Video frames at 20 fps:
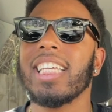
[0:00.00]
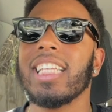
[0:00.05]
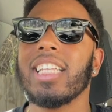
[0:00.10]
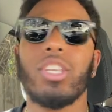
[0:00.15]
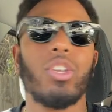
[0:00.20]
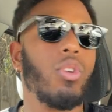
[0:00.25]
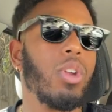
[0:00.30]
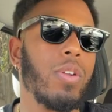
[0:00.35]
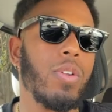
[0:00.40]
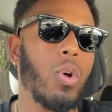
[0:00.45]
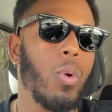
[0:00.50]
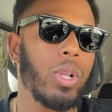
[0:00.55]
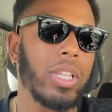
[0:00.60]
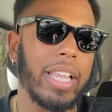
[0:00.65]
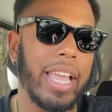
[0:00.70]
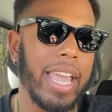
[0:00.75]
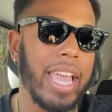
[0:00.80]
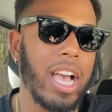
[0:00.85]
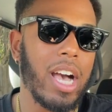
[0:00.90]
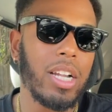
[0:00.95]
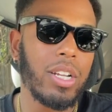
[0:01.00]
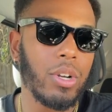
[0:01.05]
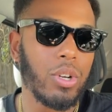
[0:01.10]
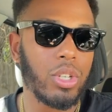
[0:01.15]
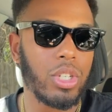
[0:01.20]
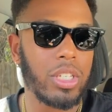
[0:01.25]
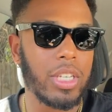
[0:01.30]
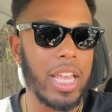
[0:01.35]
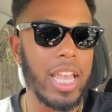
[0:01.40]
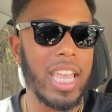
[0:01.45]
You don't even know what the hell they're
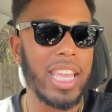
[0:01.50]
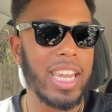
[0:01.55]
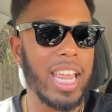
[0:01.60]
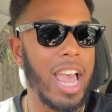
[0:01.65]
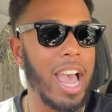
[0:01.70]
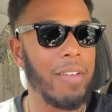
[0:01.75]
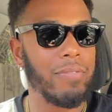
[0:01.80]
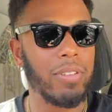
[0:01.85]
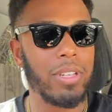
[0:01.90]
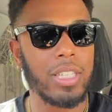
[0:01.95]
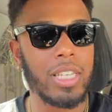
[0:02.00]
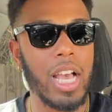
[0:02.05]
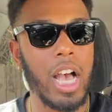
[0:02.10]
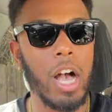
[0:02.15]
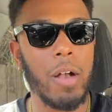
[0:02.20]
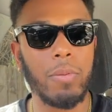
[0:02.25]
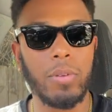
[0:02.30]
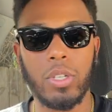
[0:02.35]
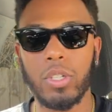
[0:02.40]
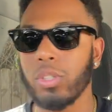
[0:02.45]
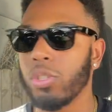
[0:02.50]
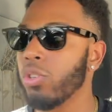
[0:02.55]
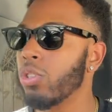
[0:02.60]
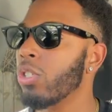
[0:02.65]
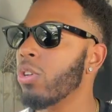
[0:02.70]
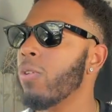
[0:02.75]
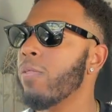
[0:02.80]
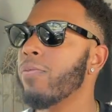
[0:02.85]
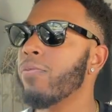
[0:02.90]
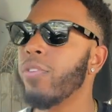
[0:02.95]
saying half the time because they're
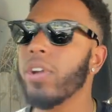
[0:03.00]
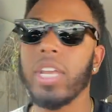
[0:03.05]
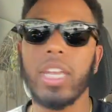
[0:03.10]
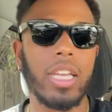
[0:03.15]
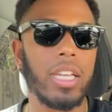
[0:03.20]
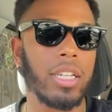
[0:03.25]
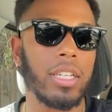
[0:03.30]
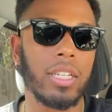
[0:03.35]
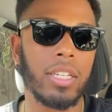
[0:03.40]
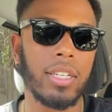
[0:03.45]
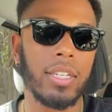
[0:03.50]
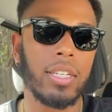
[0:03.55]
so freaking